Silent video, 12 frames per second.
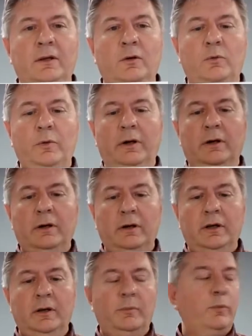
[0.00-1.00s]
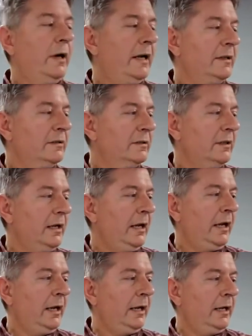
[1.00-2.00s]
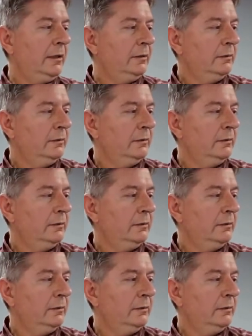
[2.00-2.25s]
we are going to press a